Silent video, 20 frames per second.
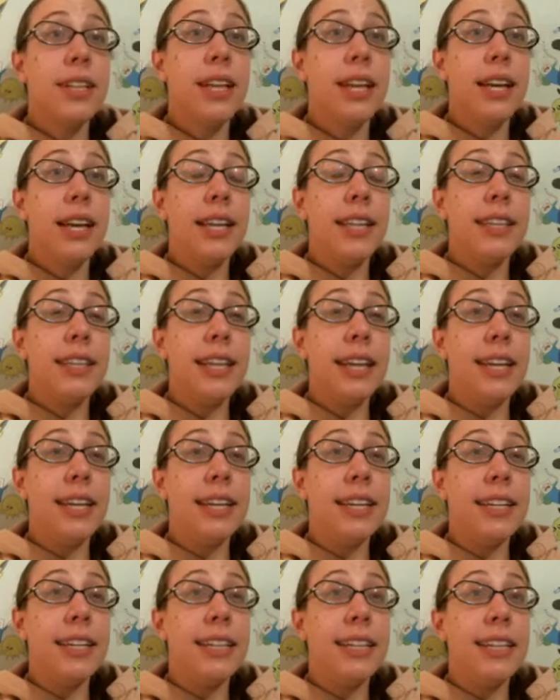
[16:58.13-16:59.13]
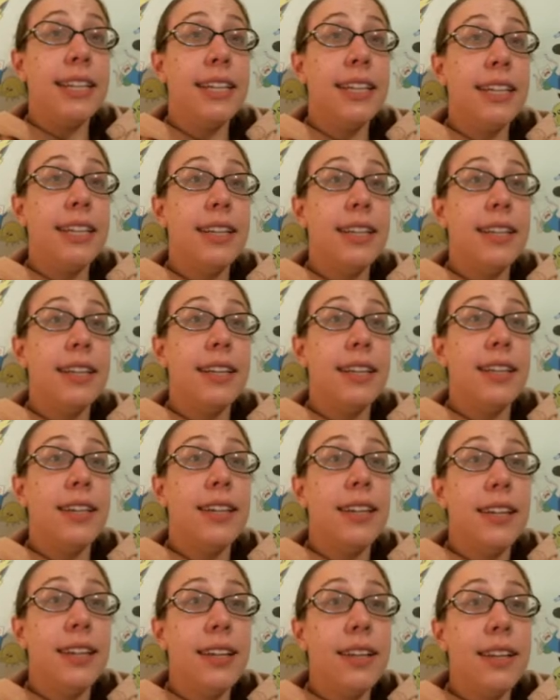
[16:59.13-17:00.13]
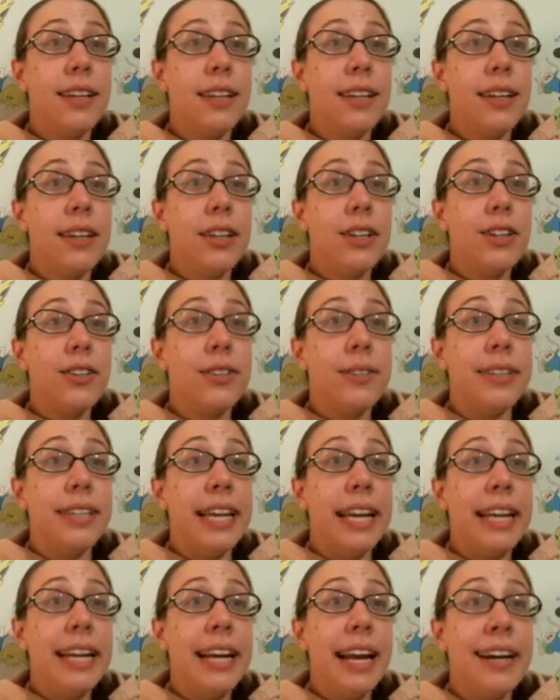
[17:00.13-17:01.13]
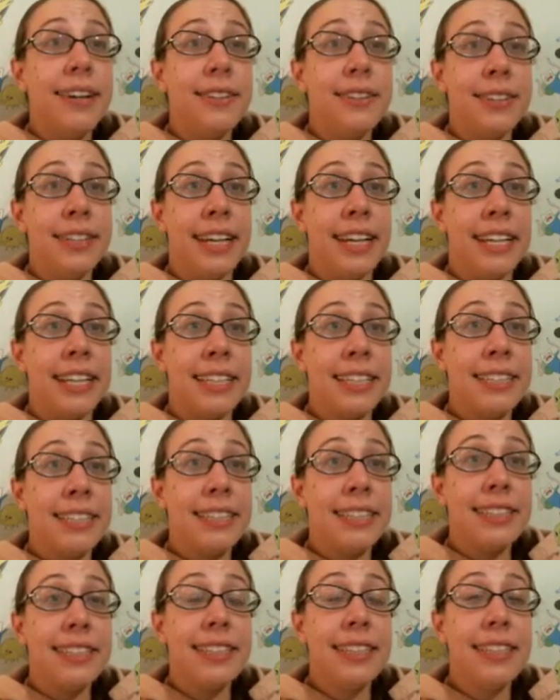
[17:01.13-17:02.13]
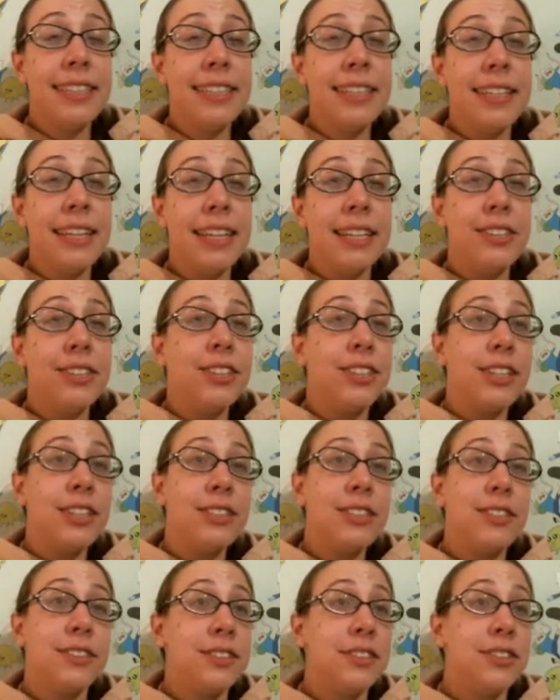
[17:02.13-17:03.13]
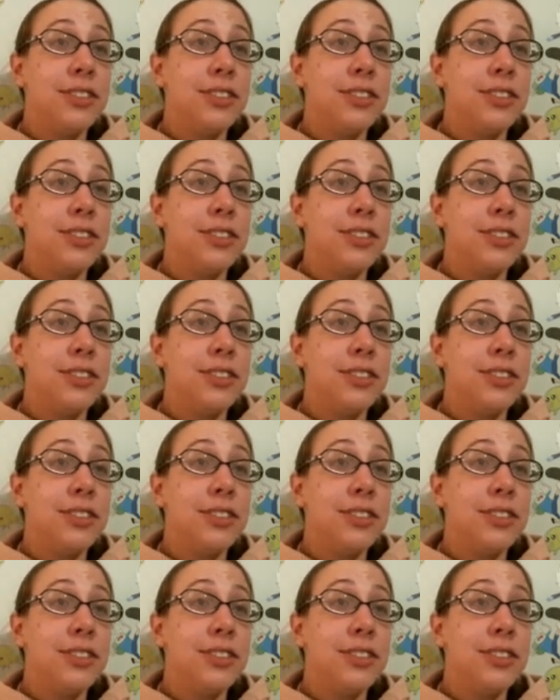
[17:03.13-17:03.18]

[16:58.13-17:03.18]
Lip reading: and then Create Outlines. And you could also do